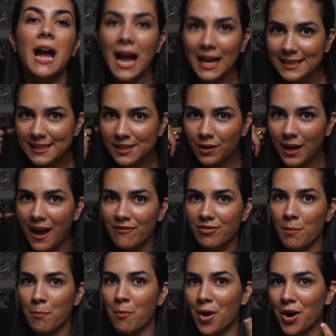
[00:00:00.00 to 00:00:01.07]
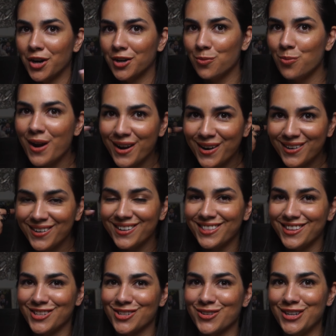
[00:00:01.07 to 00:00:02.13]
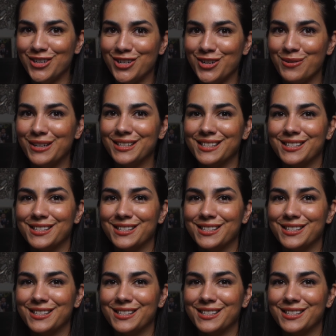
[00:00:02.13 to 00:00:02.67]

I still have the mark where the scrunchie was.